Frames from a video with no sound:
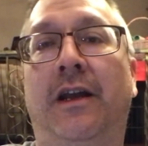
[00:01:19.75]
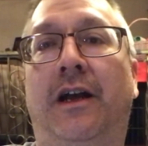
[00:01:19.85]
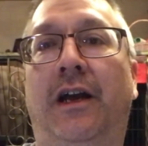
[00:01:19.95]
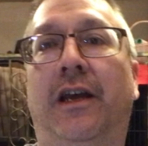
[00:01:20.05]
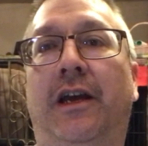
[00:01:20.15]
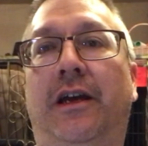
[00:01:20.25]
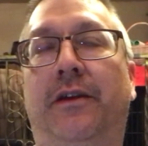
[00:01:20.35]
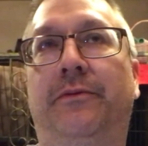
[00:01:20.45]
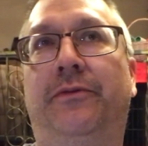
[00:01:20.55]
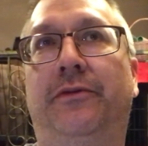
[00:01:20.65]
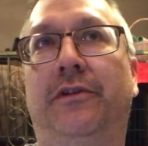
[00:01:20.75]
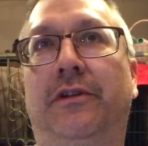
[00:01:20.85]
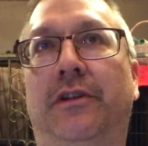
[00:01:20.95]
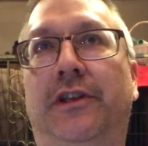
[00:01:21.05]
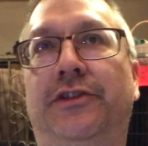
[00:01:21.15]
I have
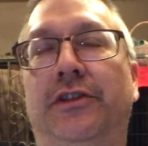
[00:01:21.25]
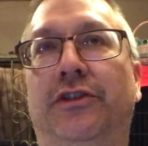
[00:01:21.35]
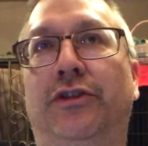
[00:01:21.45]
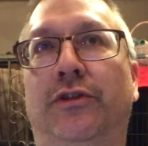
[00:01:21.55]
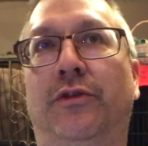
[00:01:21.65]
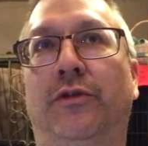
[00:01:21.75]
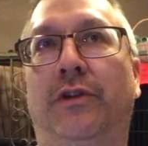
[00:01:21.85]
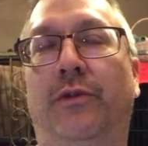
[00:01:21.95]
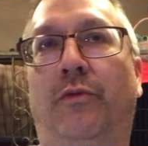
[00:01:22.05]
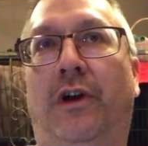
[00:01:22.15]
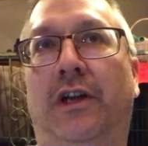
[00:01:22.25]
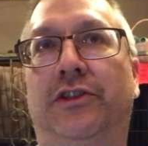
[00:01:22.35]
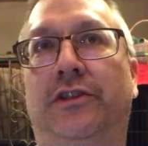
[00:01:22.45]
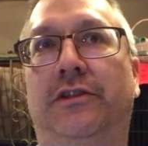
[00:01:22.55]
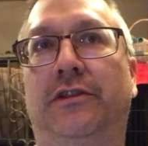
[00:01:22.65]
listened to and
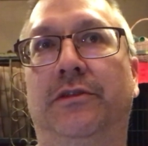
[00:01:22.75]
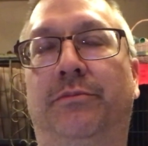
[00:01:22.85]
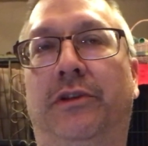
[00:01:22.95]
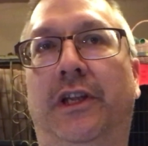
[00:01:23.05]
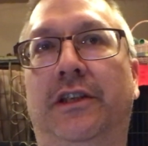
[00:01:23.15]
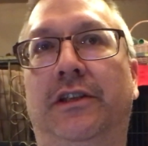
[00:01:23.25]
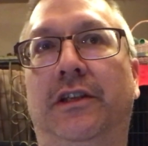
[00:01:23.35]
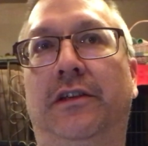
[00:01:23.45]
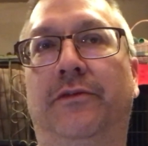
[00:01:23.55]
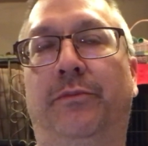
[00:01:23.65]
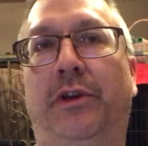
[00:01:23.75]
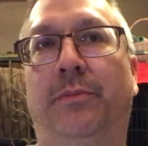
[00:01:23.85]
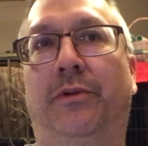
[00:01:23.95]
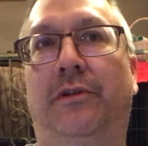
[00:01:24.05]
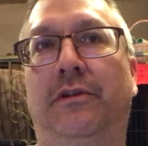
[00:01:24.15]
watched plenty of
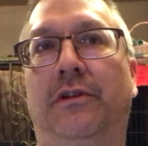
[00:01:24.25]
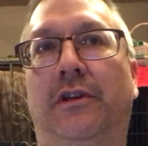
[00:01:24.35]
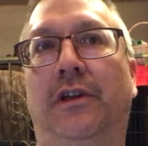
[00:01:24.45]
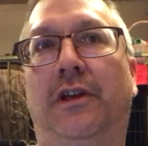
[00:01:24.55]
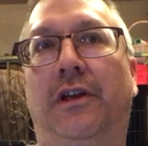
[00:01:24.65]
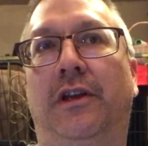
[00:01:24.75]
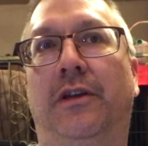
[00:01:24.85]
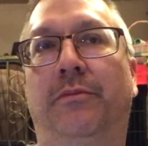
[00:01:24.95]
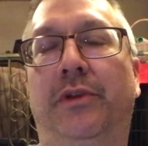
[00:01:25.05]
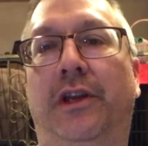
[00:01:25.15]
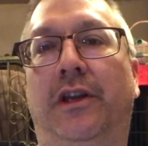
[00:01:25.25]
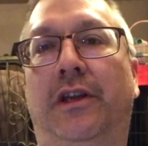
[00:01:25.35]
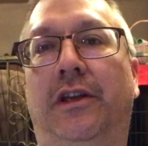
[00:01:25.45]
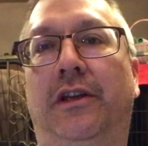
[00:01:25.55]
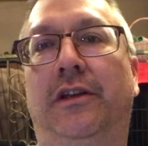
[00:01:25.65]
people
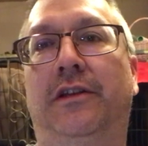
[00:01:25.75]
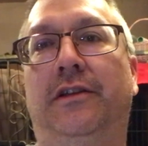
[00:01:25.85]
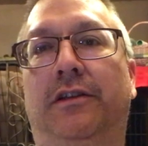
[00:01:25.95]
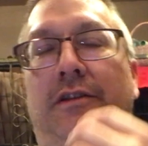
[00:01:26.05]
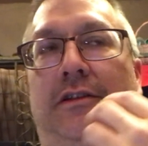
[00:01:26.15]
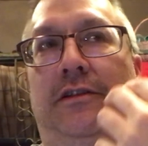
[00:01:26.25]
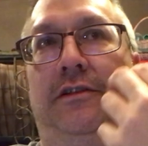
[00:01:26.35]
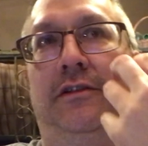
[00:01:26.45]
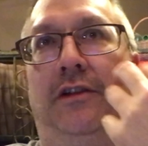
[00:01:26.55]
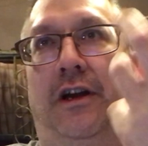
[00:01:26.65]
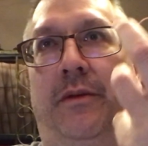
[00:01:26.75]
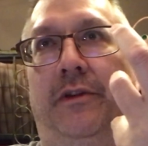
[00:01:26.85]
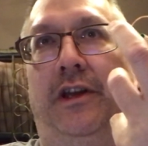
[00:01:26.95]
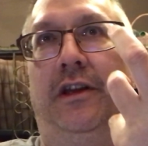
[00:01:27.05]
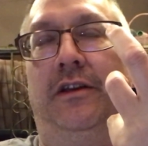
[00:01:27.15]
be
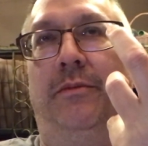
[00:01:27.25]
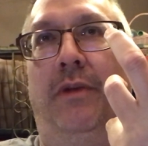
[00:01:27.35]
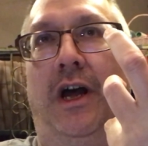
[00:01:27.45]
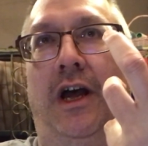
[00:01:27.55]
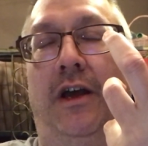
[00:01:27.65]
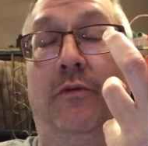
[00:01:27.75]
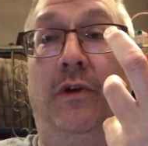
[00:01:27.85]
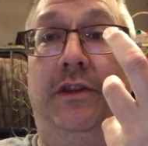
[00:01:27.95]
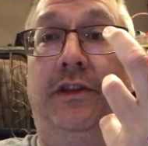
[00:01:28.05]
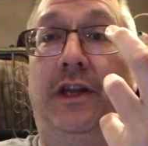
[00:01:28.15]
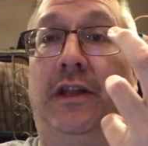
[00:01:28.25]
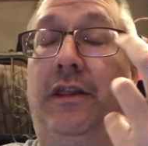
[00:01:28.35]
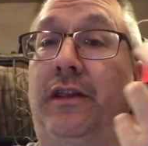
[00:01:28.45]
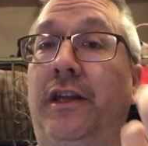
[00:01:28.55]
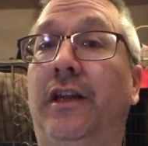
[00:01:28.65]
dominated by what they
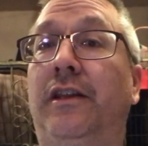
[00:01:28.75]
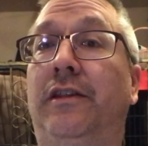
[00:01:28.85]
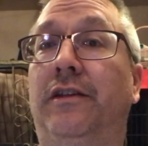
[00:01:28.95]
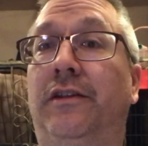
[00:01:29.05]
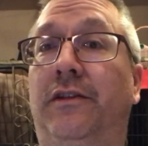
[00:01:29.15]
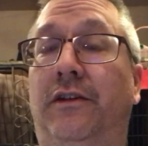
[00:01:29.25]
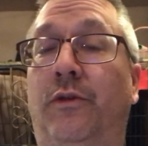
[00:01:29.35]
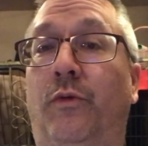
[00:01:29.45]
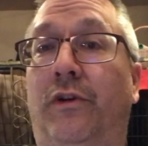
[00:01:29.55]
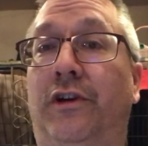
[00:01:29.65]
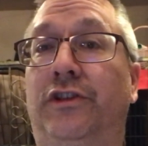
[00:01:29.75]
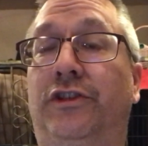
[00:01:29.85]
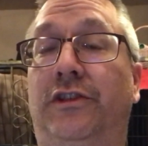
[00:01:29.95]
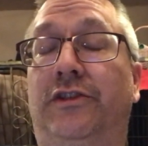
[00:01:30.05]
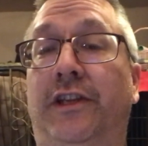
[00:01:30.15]
think a word
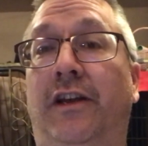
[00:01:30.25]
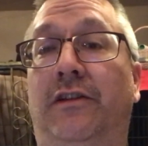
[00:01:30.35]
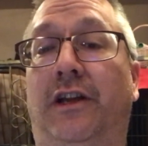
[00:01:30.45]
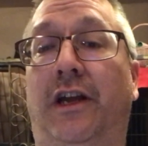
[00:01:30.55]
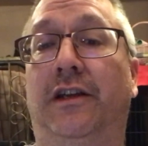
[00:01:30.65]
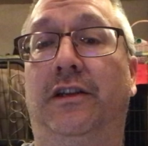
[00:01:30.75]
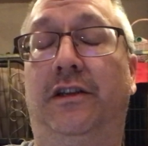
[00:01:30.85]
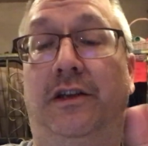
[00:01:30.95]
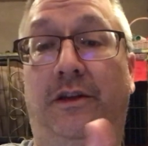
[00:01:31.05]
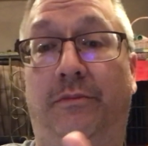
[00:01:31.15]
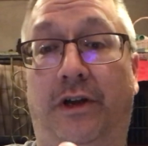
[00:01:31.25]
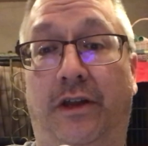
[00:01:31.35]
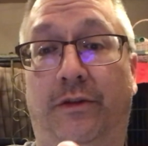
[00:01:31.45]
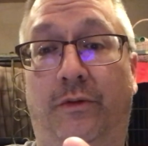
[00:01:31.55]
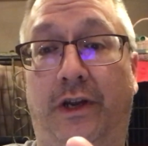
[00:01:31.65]
should sound like by
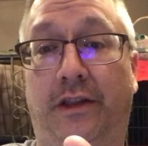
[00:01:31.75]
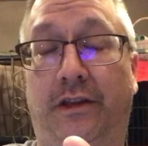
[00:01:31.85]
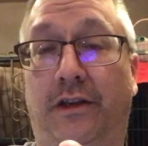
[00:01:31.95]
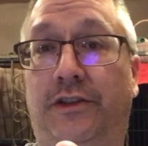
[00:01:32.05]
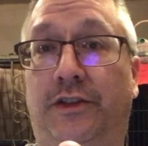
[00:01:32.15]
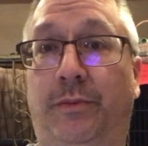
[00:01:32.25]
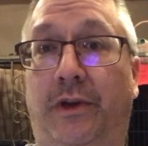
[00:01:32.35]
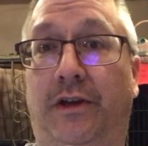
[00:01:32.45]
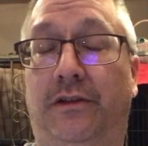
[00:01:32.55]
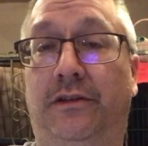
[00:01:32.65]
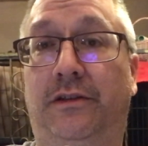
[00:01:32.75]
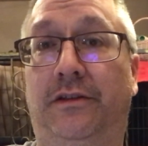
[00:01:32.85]
the way that it's spelled.